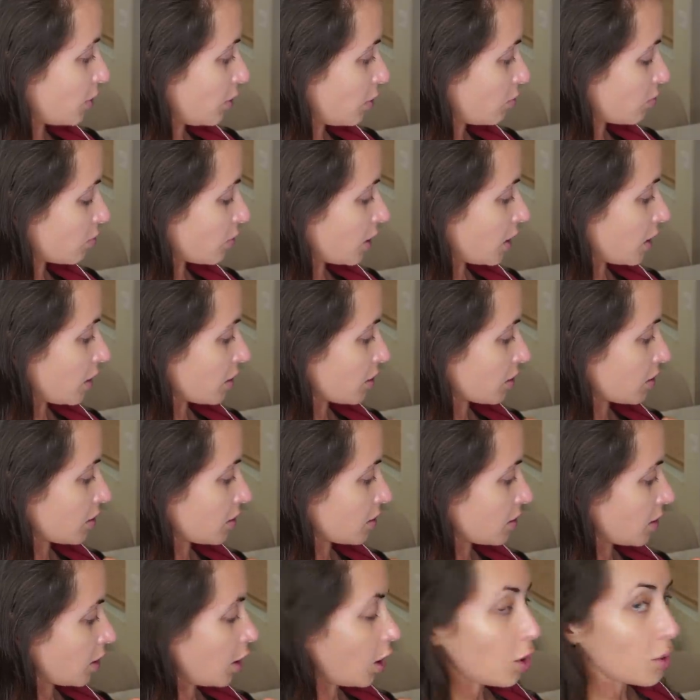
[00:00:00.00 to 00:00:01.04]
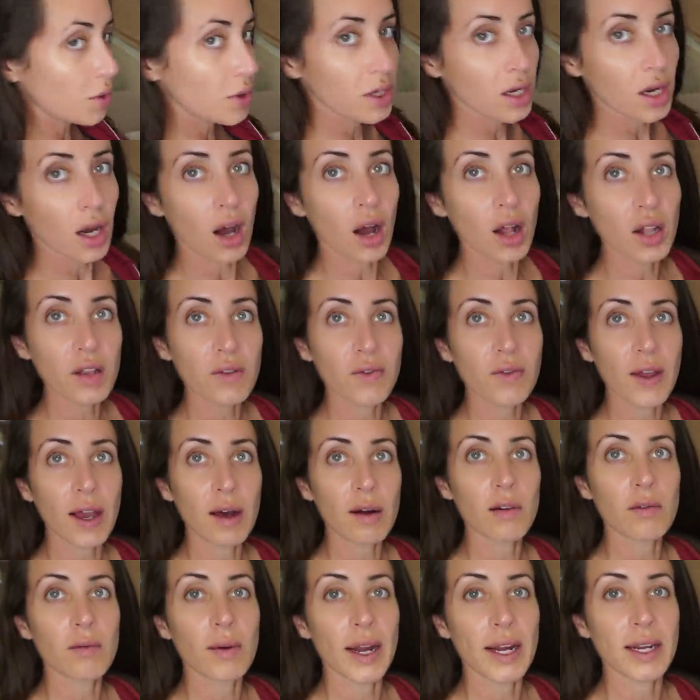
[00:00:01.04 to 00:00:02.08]
bone broth. Oh, the
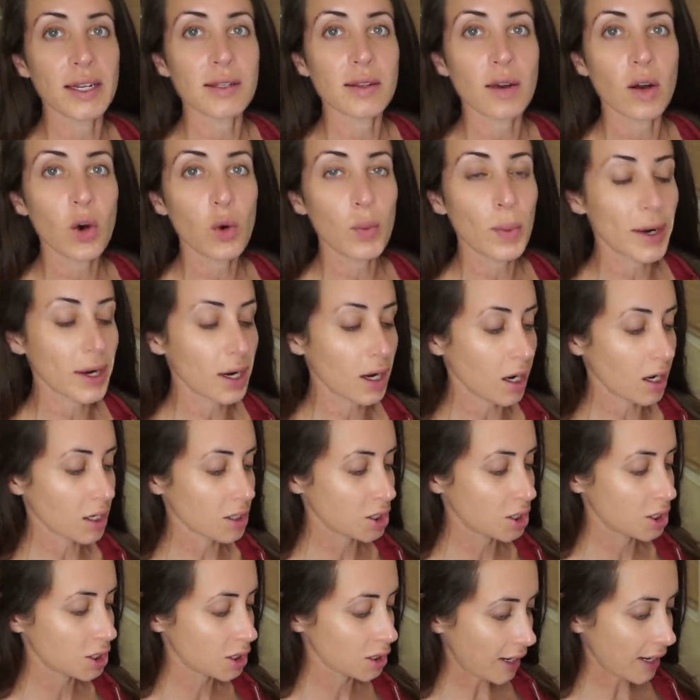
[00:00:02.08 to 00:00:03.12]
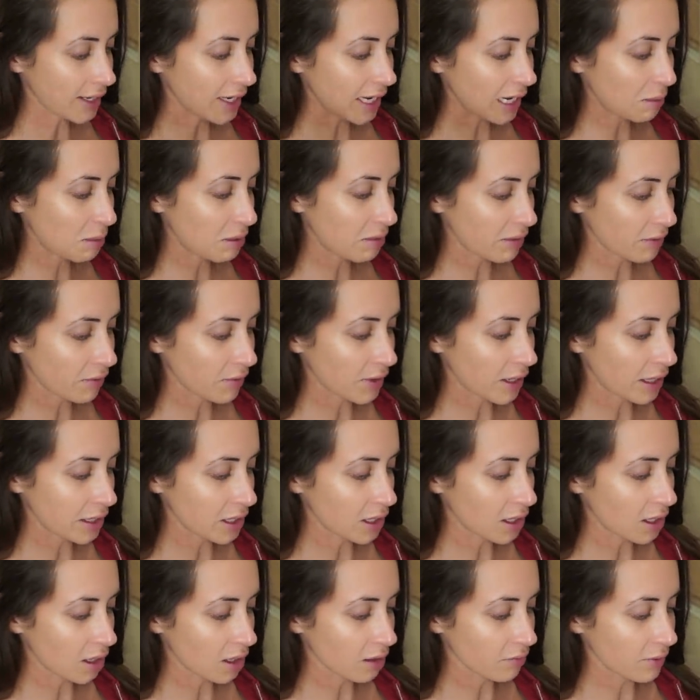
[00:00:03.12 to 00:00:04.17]
cauliflower rice. Oh my gosh. I can't believe I forgot the
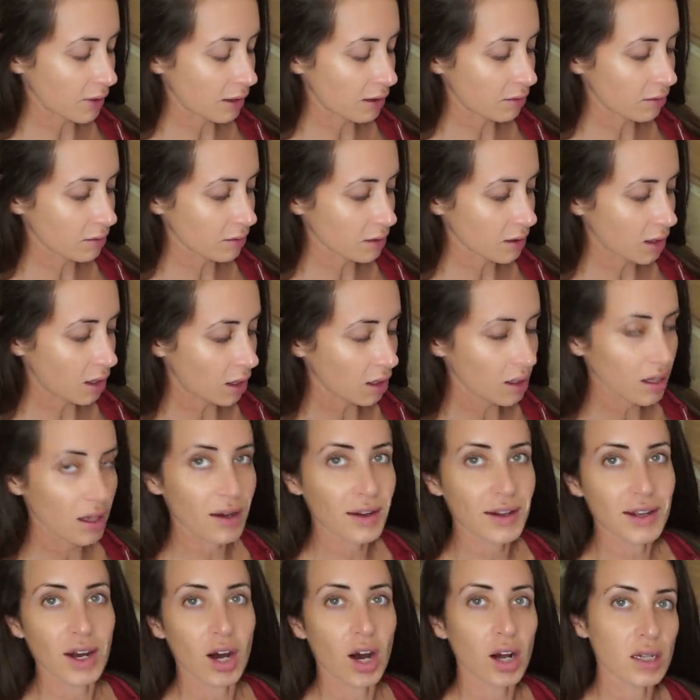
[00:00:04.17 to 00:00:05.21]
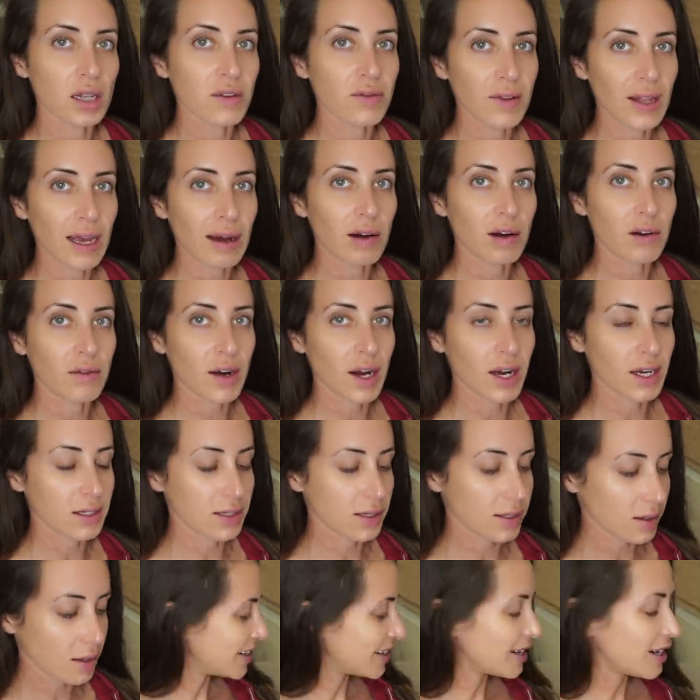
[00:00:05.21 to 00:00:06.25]
cauliflower, caul cauliflower
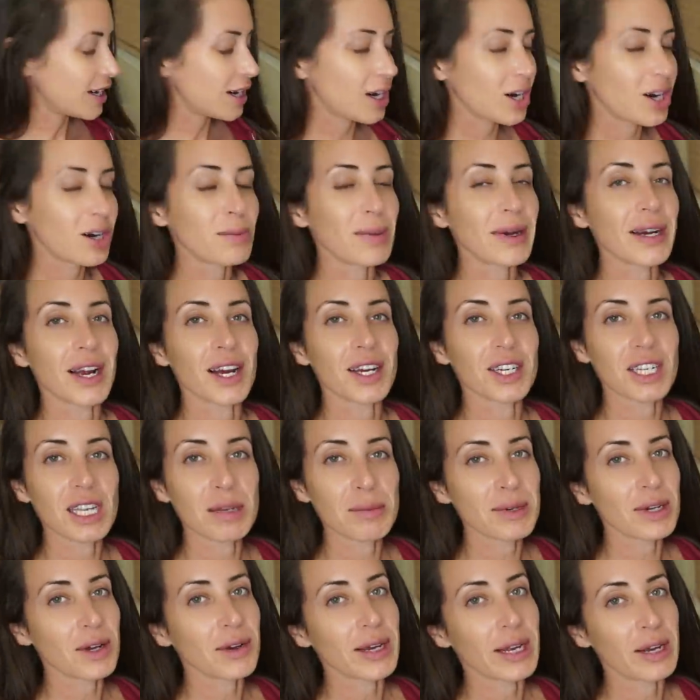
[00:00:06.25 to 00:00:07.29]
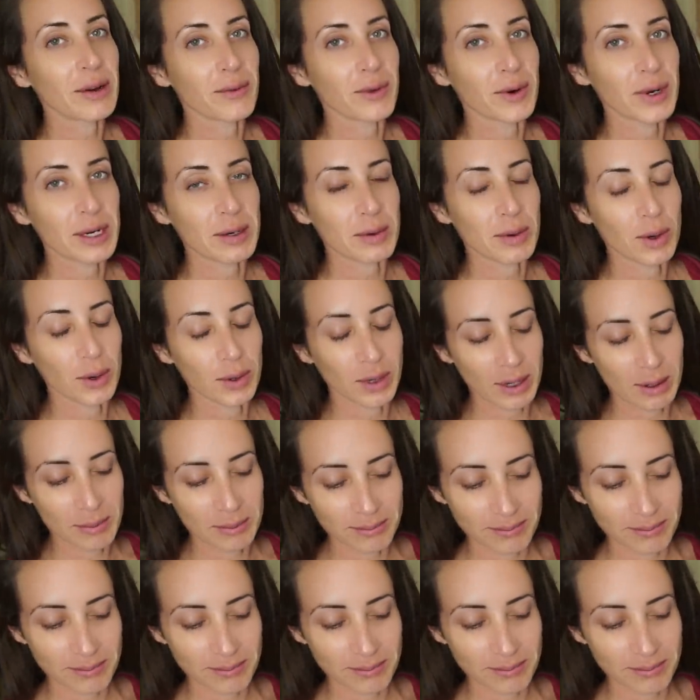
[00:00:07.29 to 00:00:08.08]
rice. Oh my gosh, let me go get it for you, hold on.